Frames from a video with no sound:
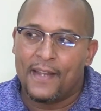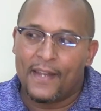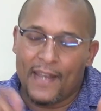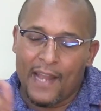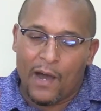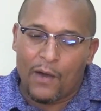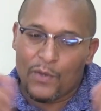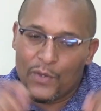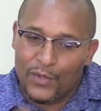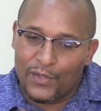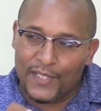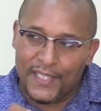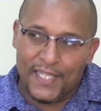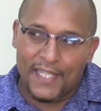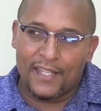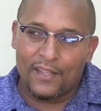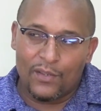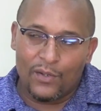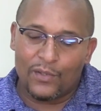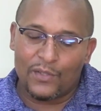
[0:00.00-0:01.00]
Now,
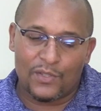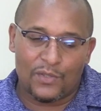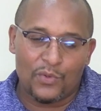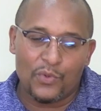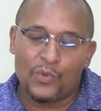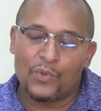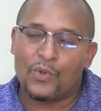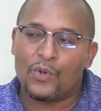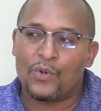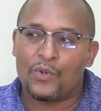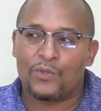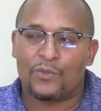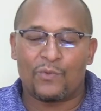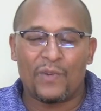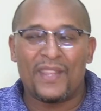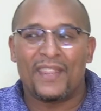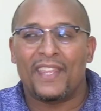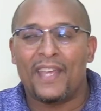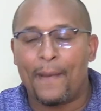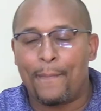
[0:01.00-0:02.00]
using those two laws,
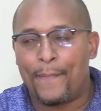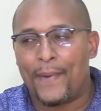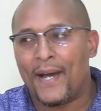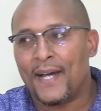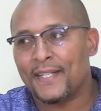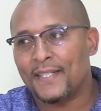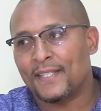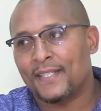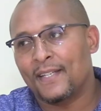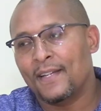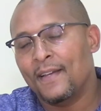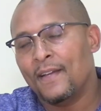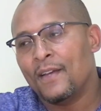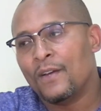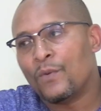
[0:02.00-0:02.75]
when they are passed,